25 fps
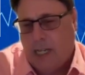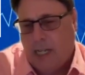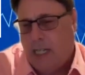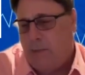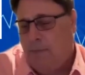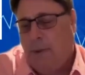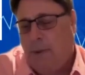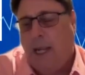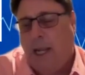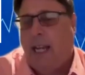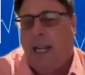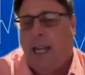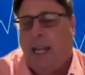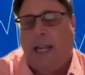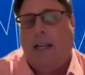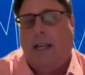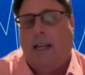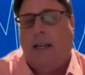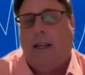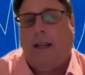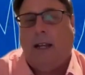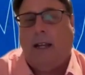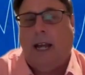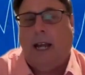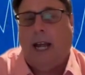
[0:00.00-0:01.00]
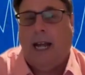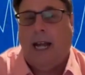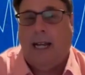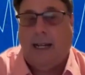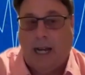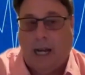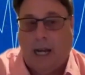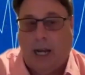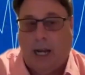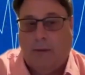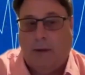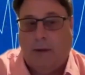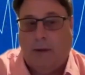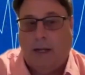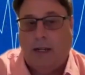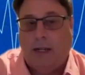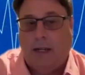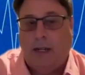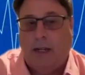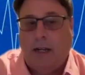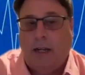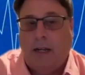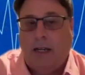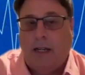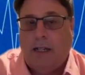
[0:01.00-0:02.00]
speaking at NELBA
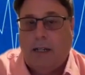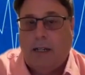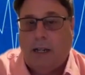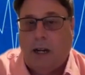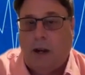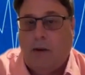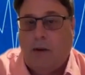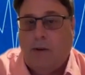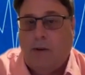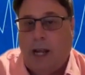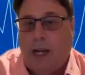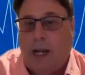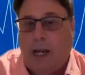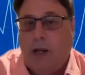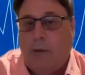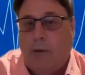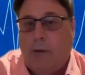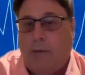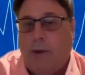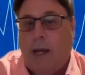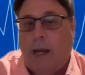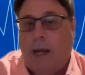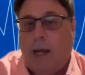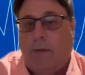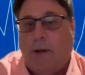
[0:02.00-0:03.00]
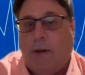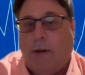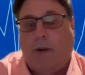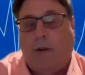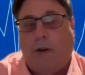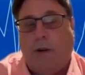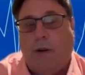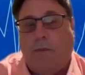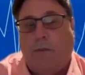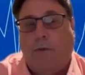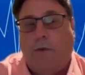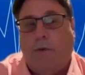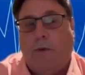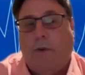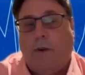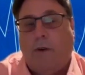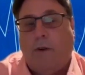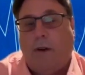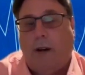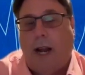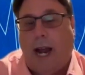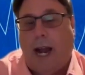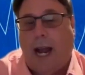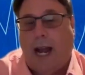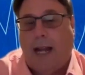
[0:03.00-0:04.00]
so that you'll be able to learn
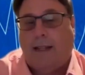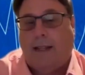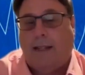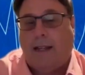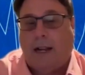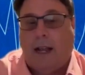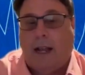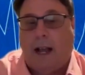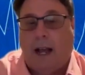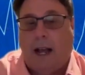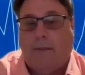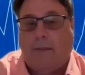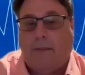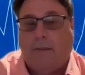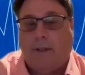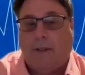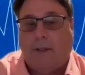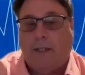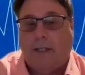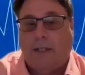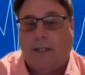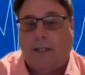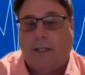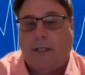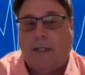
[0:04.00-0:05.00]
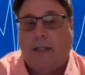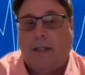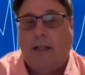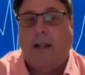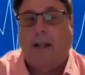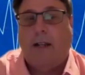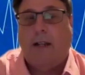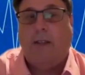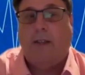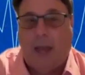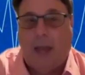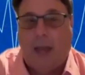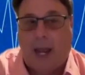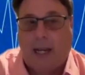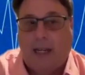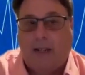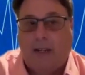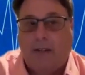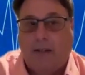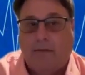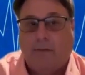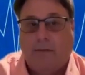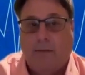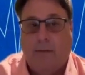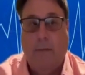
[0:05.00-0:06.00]
more at the conference. Thank
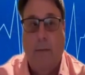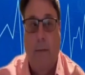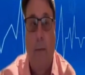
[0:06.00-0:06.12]
you.